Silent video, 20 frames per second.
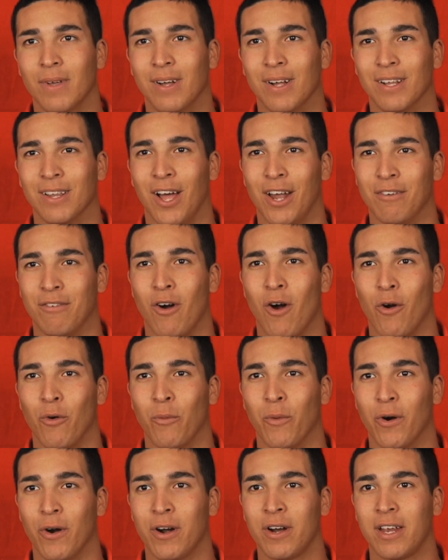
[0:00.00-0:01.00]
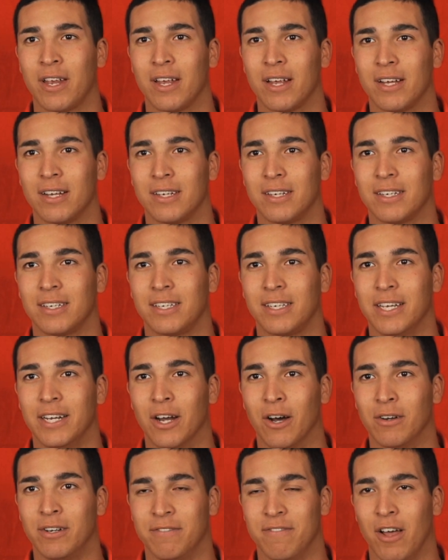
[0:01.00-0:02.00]
a lot of hard work you
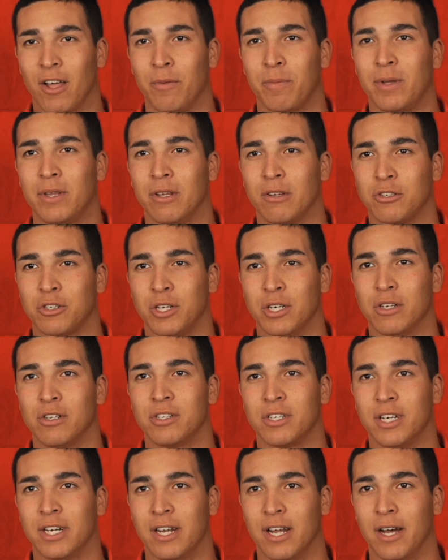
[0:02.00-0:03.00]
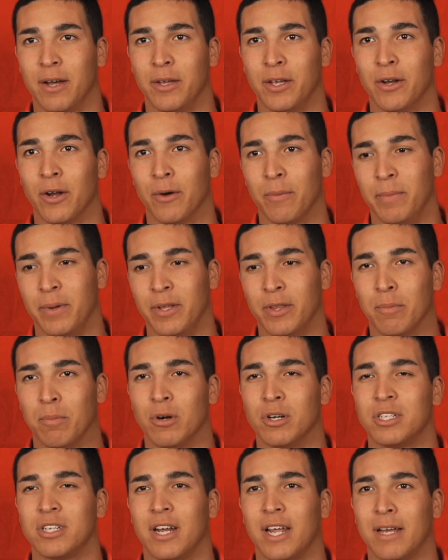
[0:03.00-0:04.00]
know, developing those skills and, uh, you know, being the
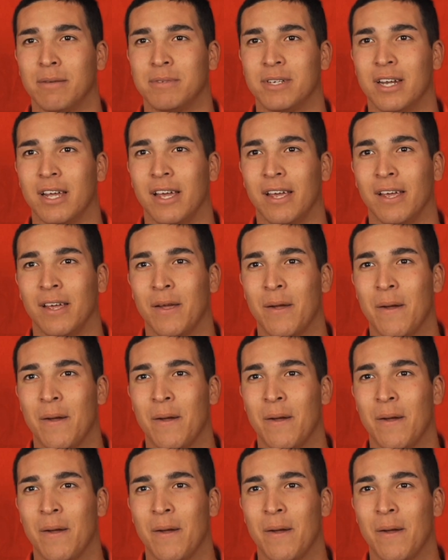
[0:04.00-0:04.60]
person I am today.